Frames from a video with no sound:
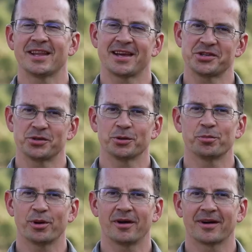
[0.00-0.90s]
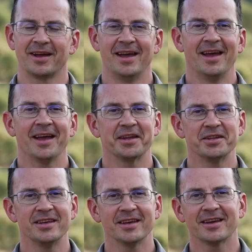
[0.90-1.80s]
National Park. And
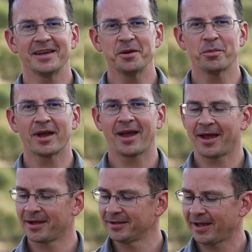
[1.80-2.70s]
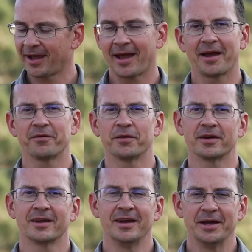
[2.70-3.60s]
here in my hand I have
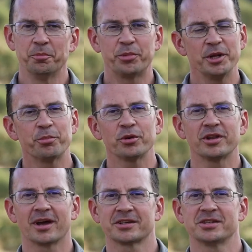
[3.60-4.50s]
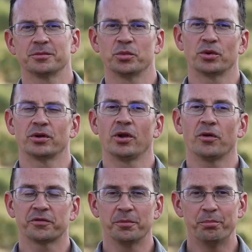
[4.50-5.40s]
a pre-production model of the